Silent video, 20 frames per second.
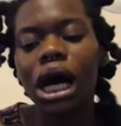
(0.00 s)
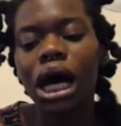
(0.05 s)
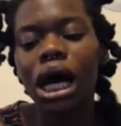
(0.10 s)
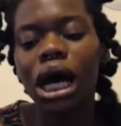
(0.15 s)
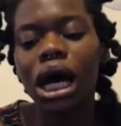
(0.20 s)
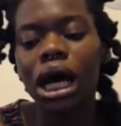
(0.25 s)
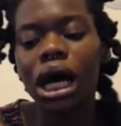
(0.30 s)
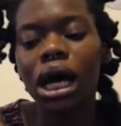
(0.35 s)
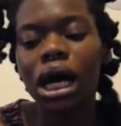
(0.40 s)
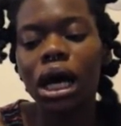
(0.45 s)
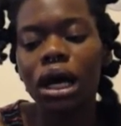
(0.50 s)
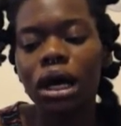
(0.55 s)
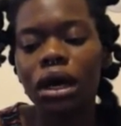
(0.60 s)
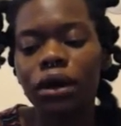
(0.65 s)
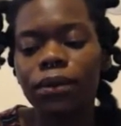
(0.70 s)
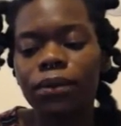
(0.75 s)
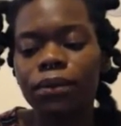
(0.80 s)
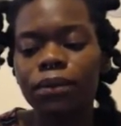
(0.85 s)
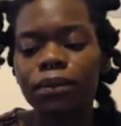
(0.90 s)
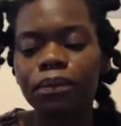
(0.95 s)

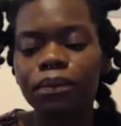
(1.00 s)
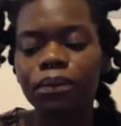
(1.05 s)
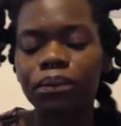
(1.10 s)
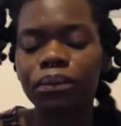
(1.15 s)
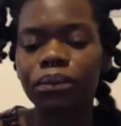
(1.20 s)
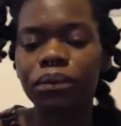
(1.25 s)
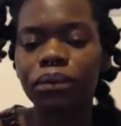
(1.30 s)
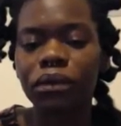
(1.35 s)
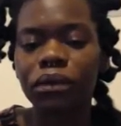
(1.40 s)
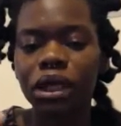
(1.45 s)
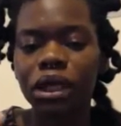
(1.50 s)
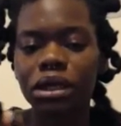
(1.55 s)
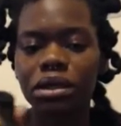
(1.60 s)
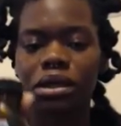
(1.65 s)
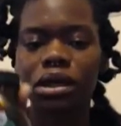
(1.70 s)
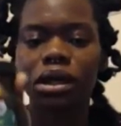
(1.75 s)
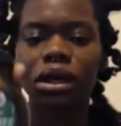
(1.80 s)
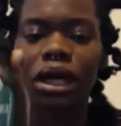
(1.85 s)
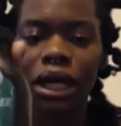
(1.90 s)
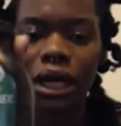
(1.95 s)
Um,
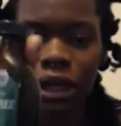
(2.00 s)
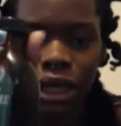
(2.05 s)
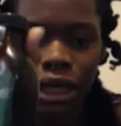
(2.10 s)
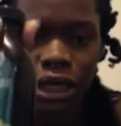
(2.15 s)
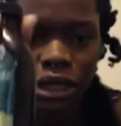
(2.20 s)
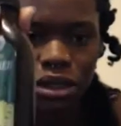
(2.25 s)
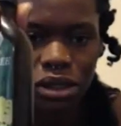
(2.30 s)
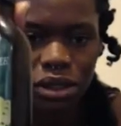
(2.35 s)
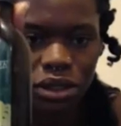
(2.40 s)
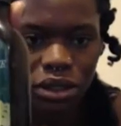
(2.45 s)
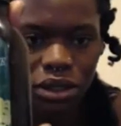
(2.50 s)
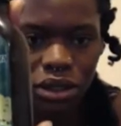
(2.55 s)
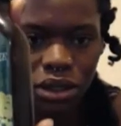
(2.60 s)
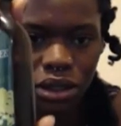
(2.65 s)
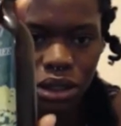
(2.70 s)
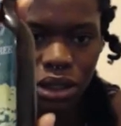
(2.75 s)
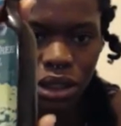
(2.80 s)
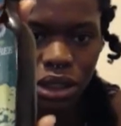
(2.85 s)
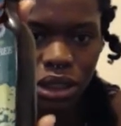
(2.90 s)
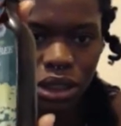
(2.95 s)
so yeah, that's just
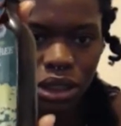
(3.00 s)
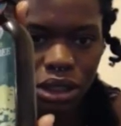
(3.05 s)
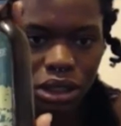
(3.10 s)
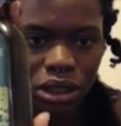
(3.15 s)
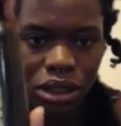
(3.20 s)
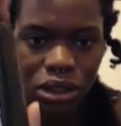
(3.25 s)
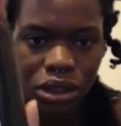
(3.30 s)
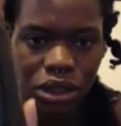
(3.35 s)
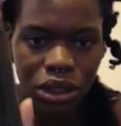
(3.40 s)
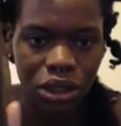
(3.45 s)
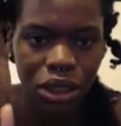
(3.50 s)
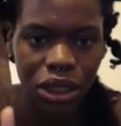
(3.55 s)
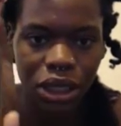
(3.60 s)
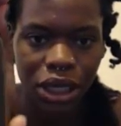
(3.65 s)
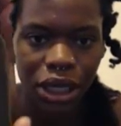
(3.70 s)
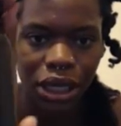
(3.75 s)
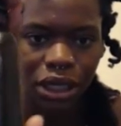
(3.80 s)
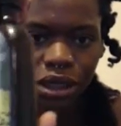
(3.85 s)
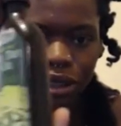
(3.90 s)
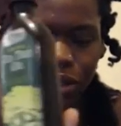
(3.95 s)
a, so you can
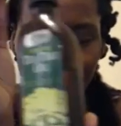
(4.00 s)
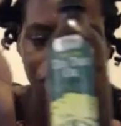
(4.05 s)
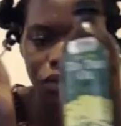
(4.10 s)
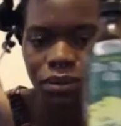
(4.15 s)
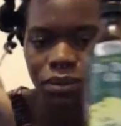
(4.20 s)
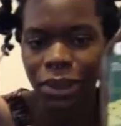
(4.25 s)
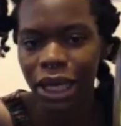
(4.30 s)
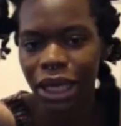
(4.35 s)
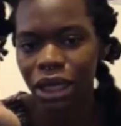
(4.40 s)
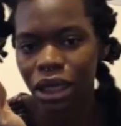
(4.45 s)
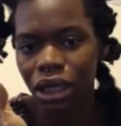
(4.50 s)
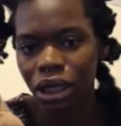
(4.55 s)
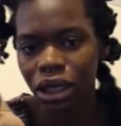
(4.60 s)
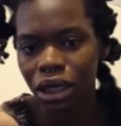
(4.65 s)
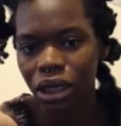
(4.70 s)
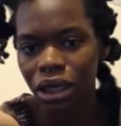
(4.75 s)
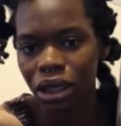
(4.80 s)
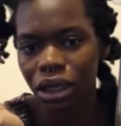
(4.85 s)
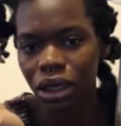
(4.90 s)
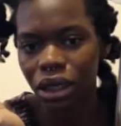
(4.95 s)
get this from
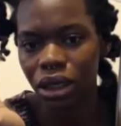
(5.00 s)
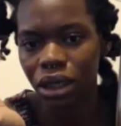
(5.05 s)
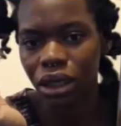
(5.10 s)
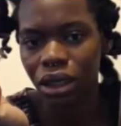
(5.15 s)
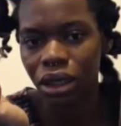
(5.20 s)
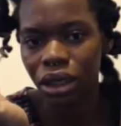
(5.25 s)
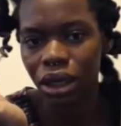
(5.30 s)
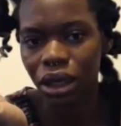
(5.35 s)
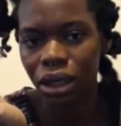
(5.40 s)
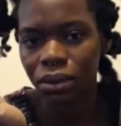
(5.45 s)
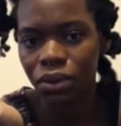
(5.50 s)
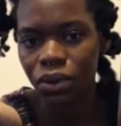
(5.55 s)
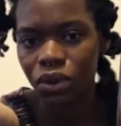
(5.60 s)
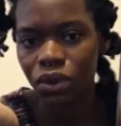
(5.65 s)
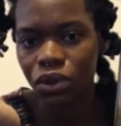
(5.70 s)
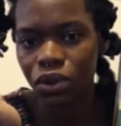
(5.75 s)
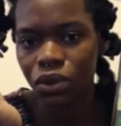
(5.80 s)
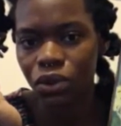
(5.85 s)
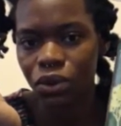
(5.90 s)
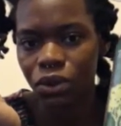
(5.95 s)
any, I'm not
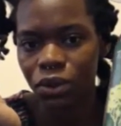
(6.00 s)
sure